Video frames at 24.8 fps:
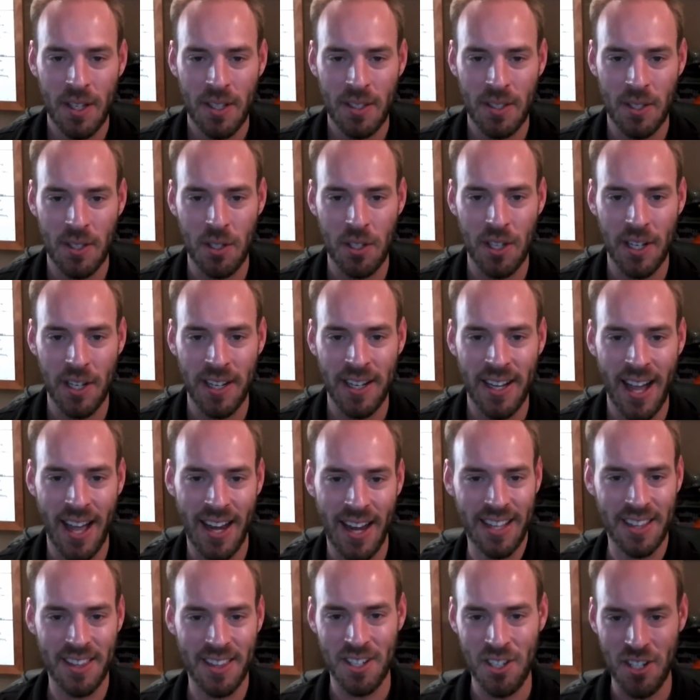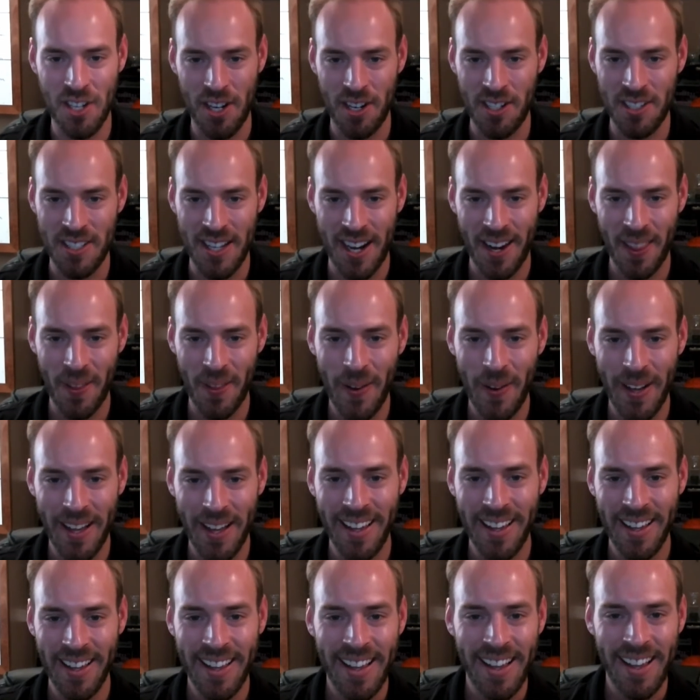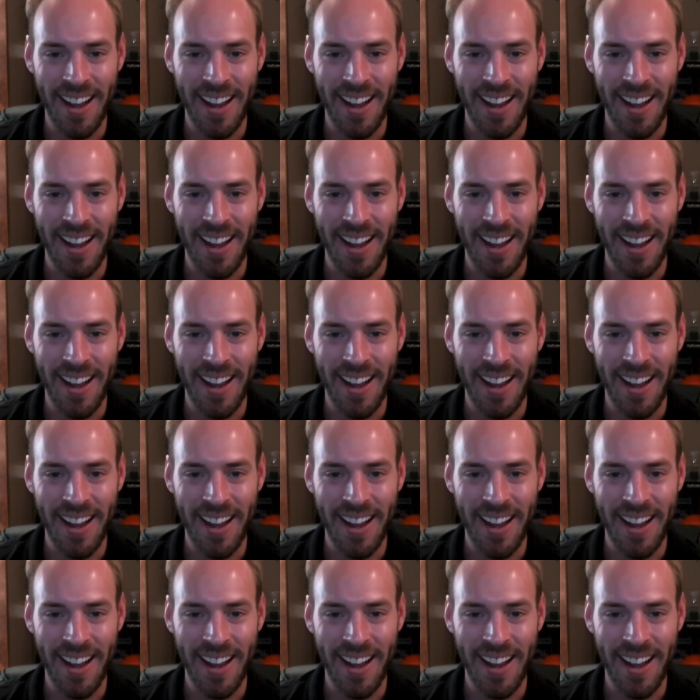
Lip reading: so she can kind of get the jitters out of the way.